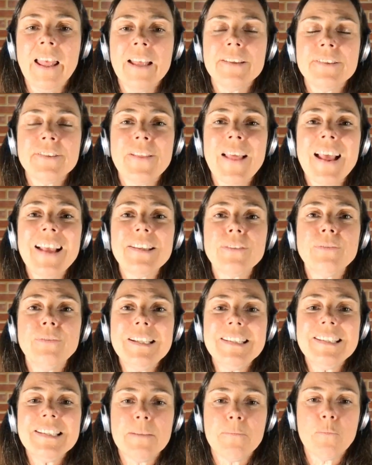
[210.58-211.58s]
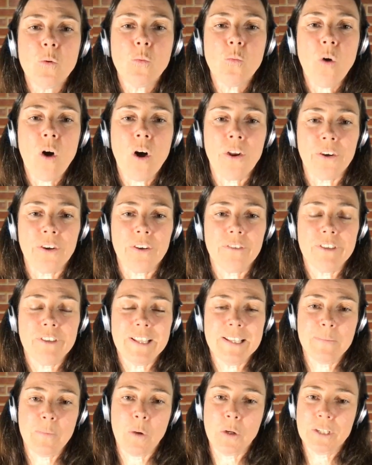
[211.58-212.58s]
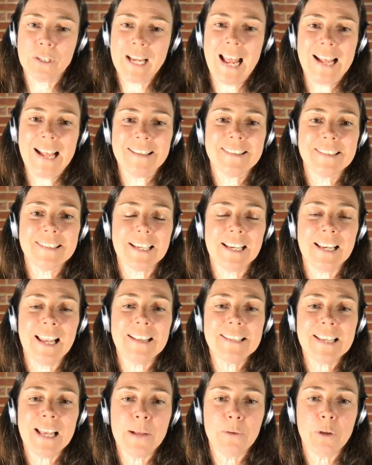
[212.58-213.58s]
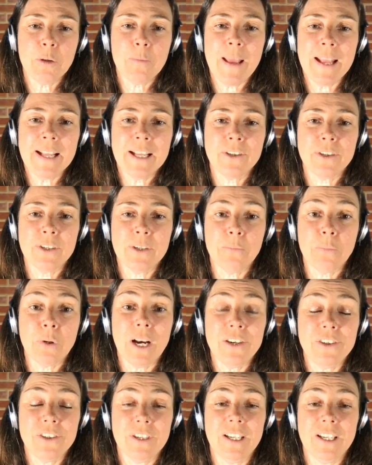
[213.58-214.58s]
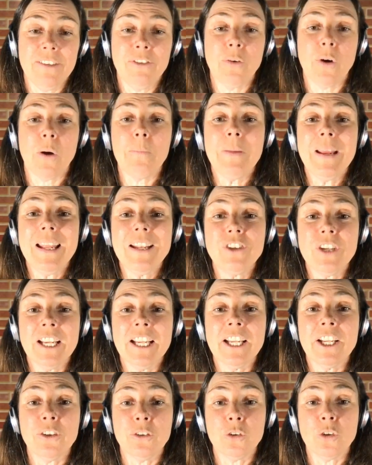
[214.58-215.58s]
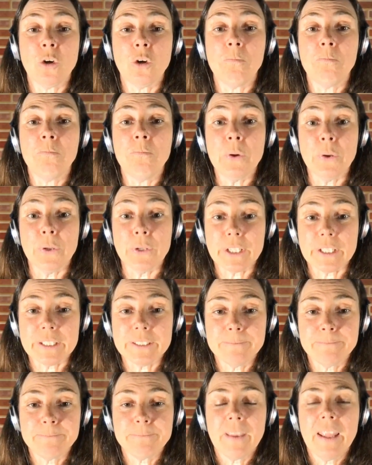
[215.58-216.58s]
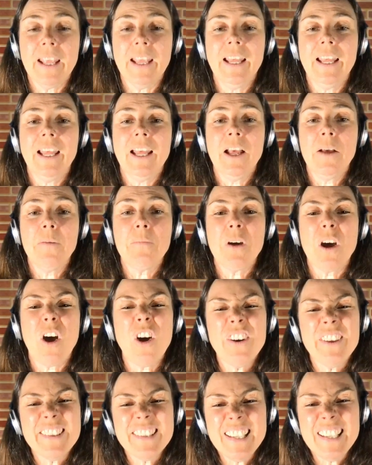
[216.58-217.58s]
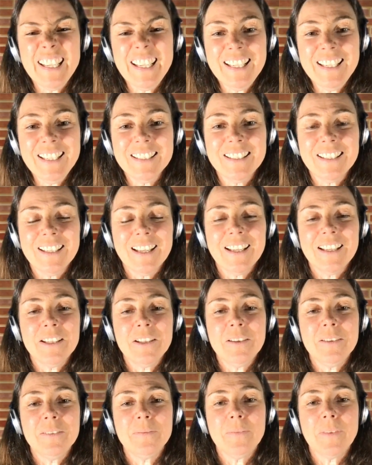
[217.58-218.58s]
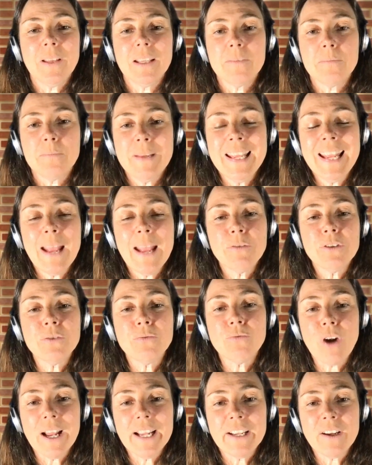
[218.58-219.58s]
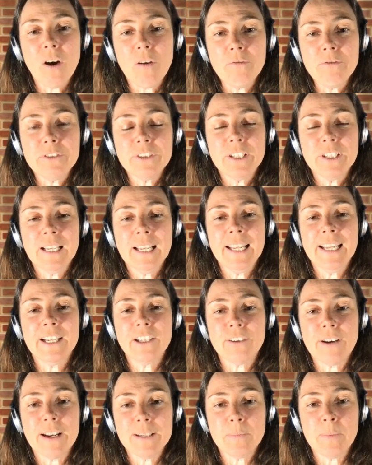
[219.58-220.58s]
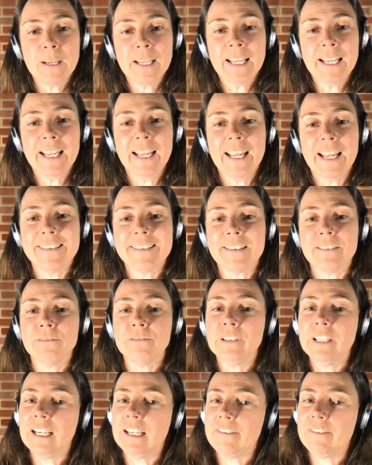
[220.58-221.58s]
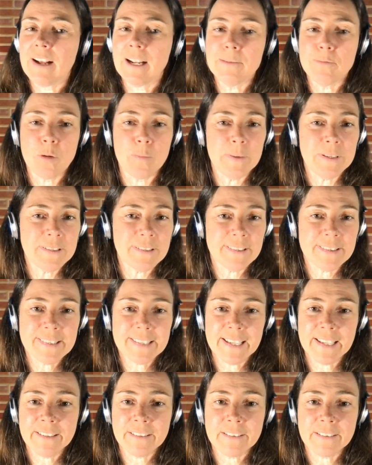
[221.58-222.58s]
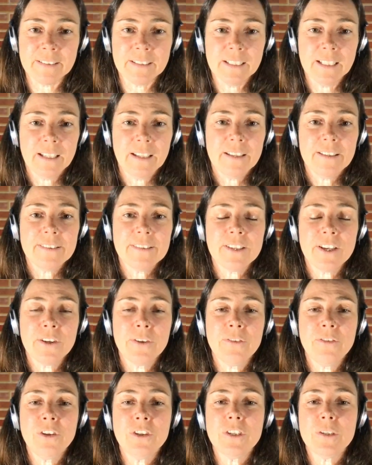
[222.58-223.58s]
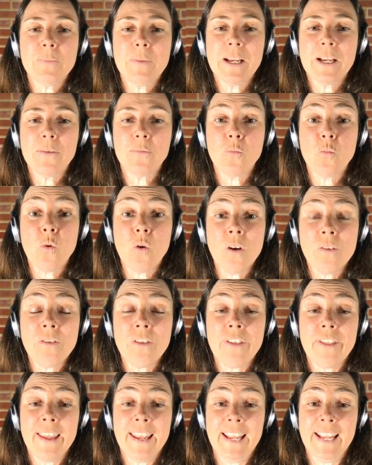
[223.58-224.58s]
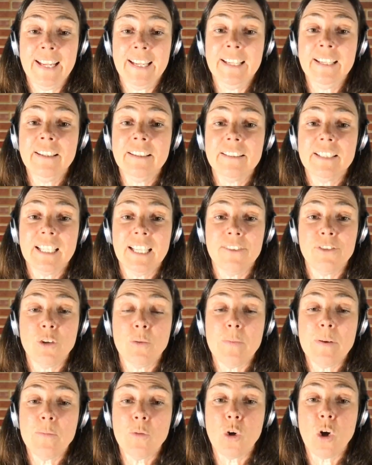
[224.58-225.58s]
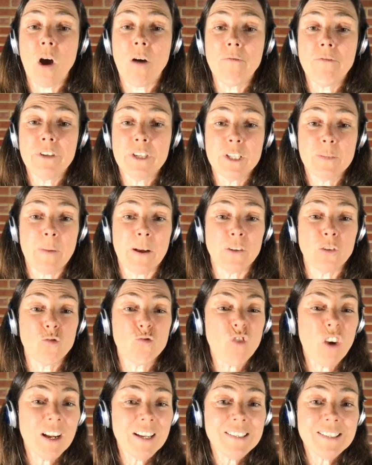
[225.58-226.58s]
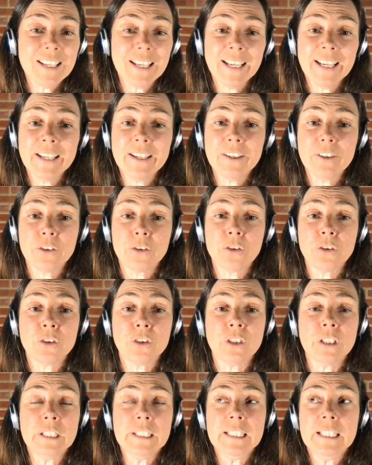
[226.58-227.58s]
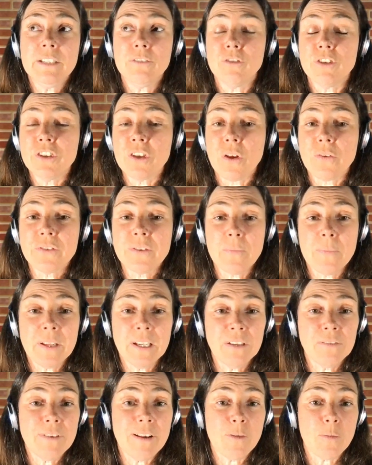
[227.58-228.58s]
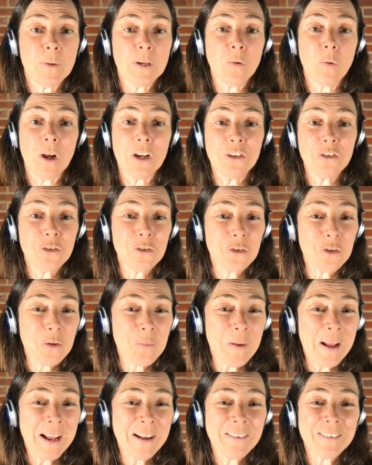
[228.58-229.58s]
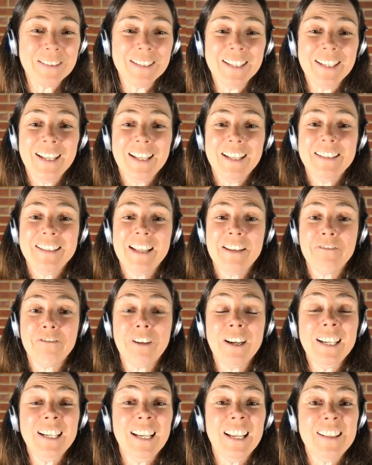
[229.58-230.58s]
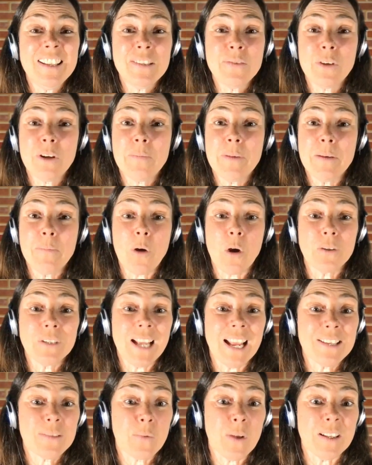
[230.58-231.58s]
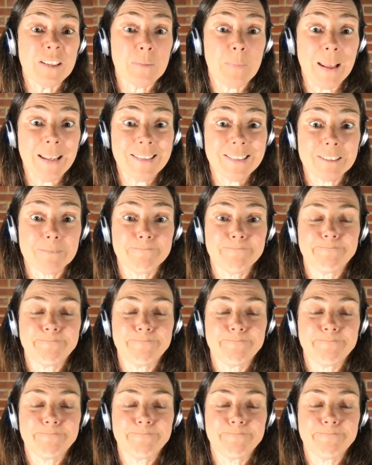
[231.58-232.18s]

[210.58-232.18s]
So that's reason number one for this podcast. Let's help you make a good impression if you are pitching your book. But honestly, being able to write confidently and credibly, it's a really valuable business skill. So if you just pick up one thing that gives you a bit more confidence about your writing or resolve something you've never been quite sure about, then frankly, this will have been a podcast well spent.